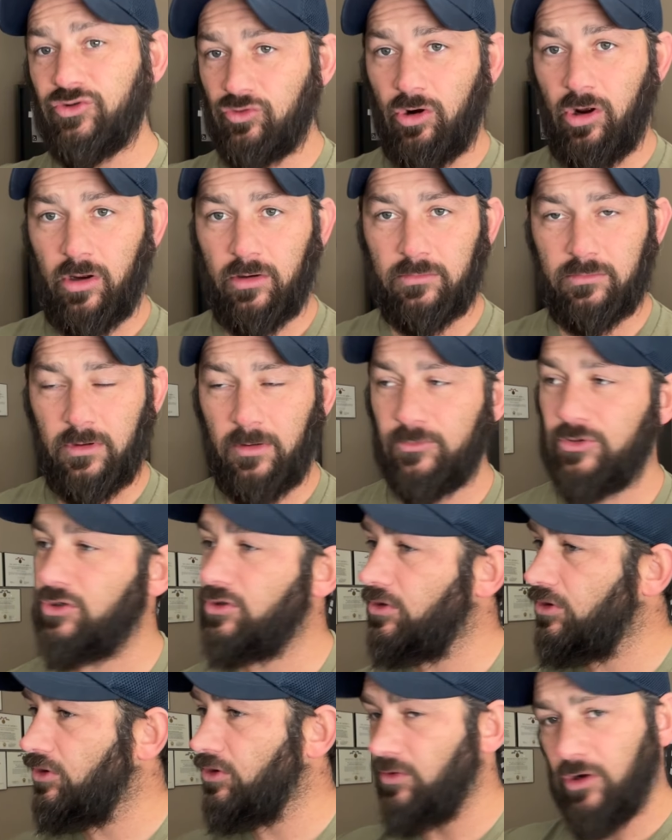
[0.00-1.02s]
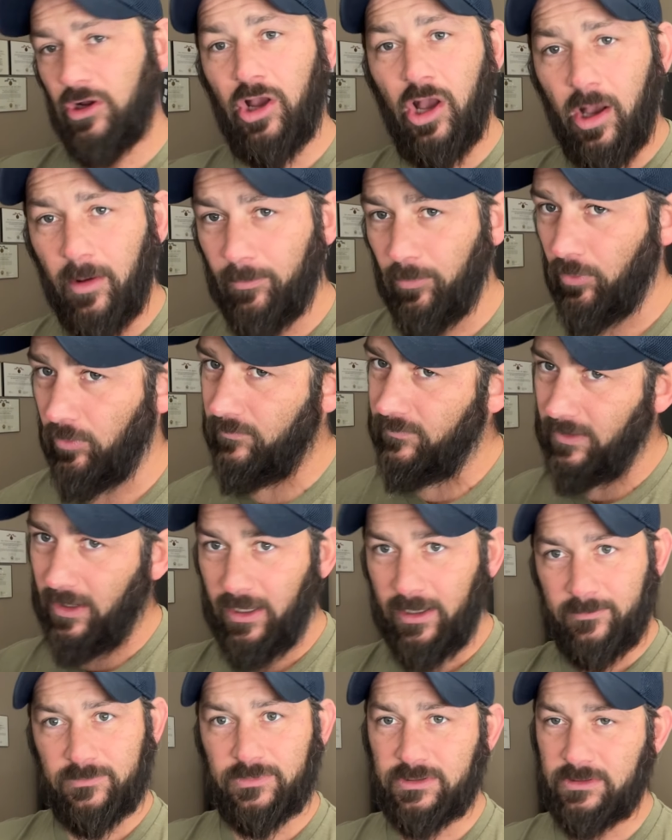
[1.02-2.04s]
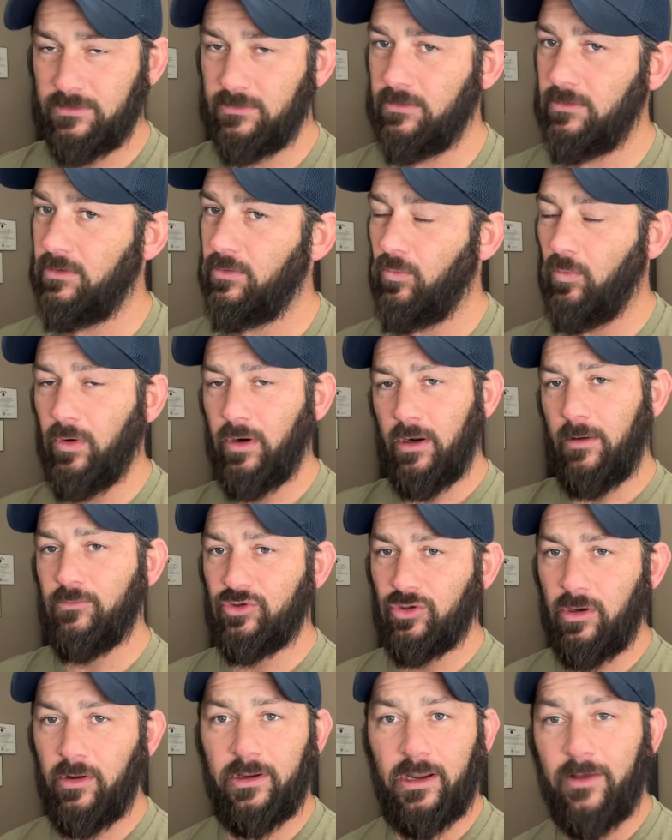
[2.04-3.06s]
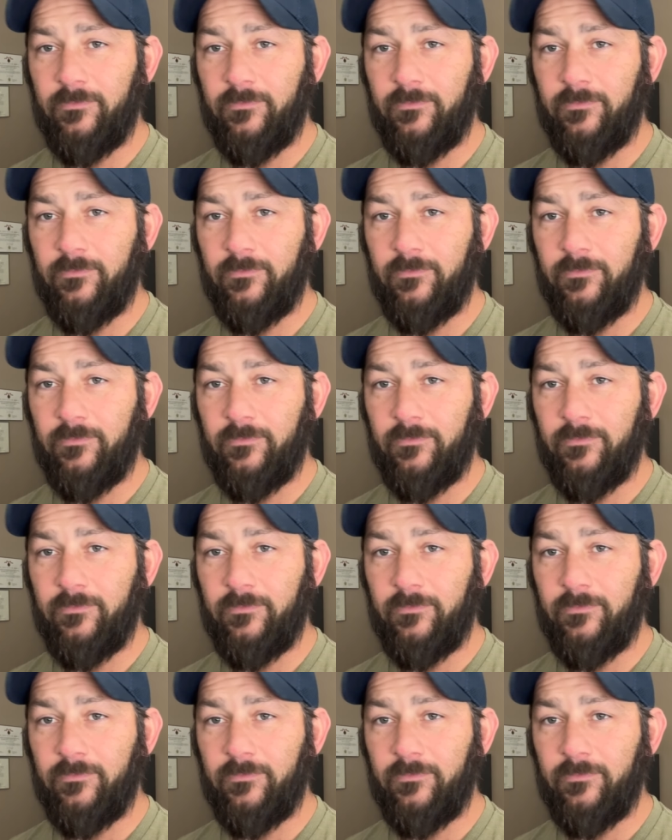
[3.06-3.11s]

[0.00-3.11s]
draw. I'm just going to do a couple of times where I'm drawing.